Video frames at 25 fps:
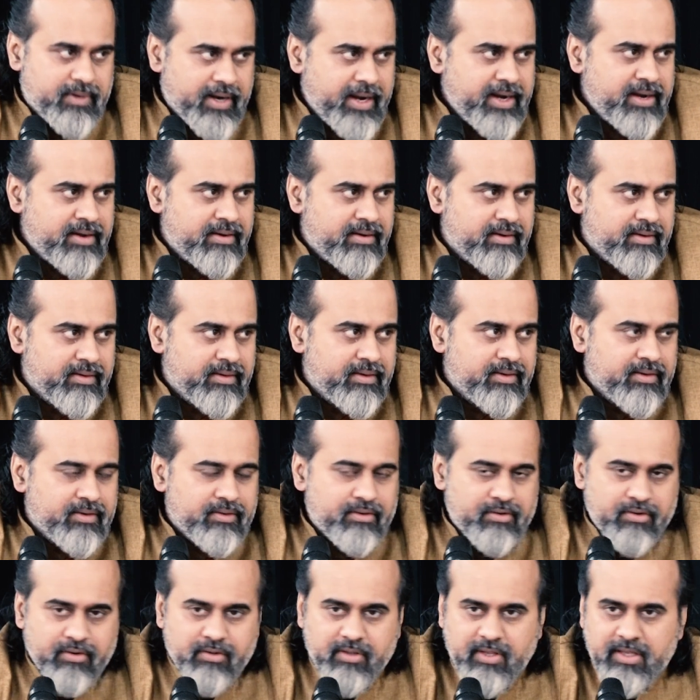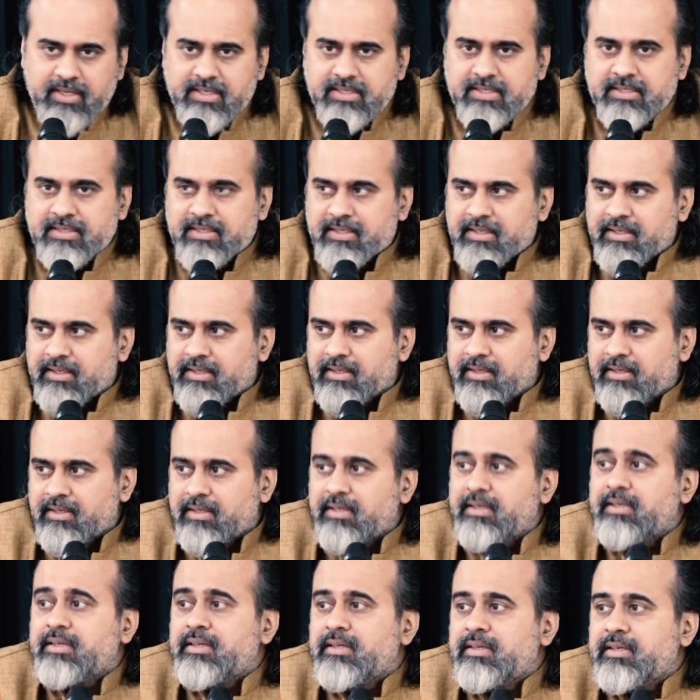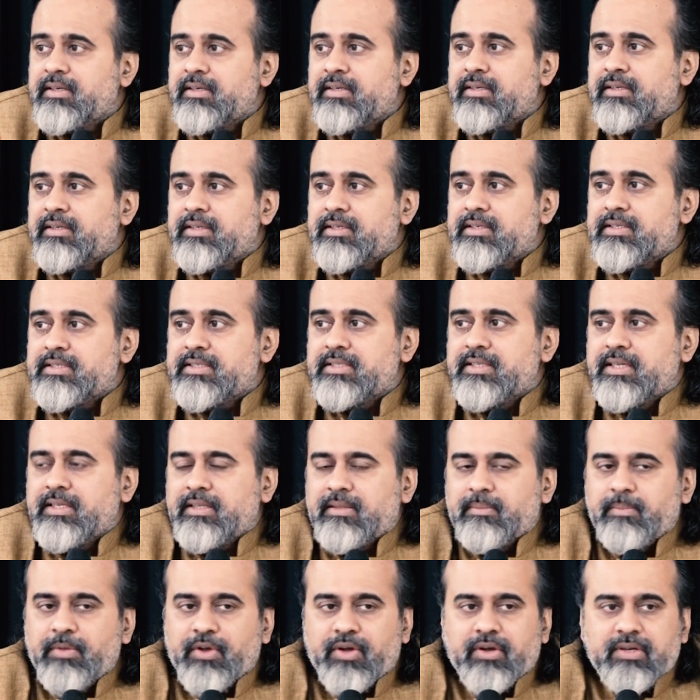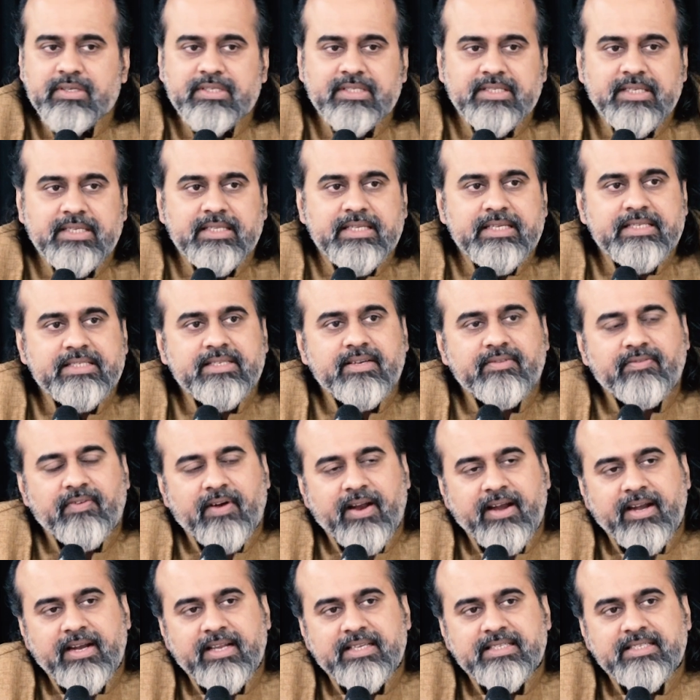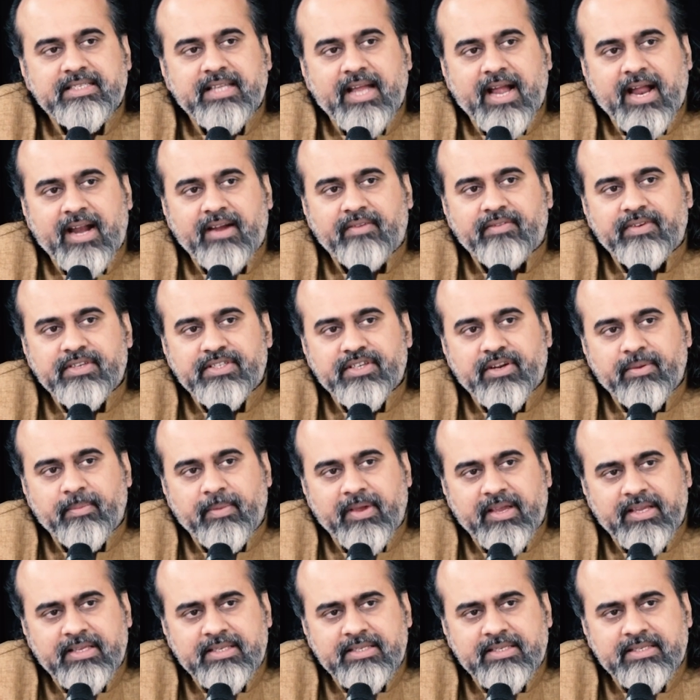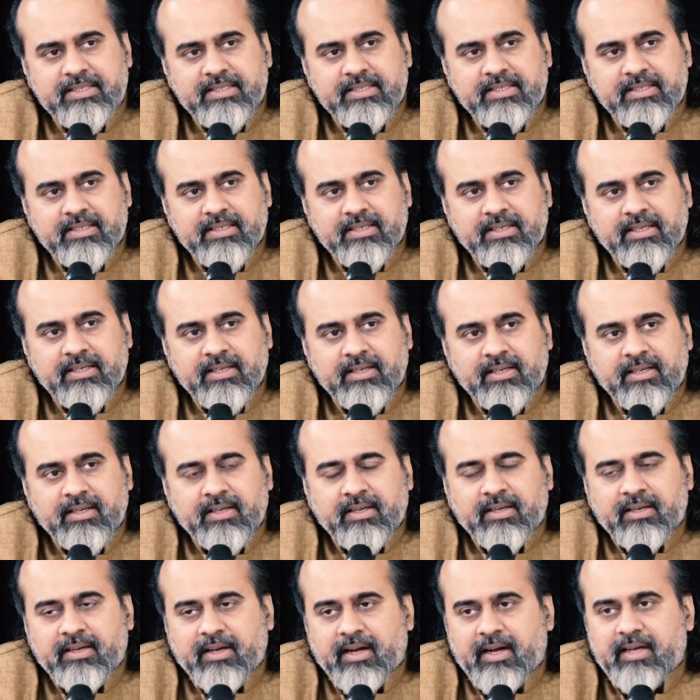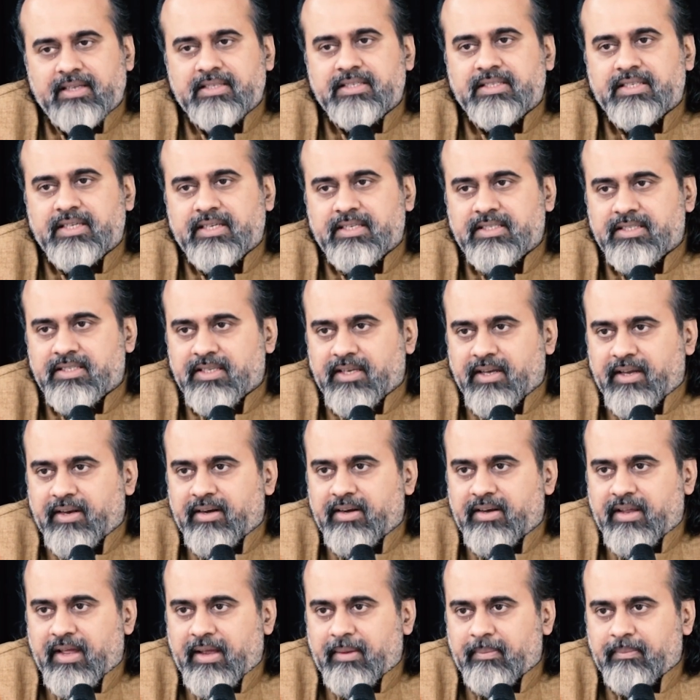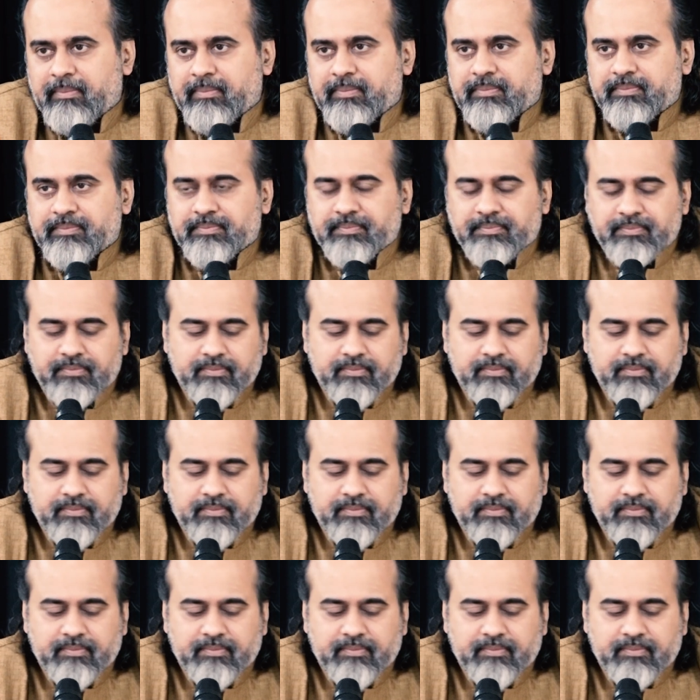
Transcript: Right? Truth is Sat. Because Sat is defined as that which remains unchanging in time.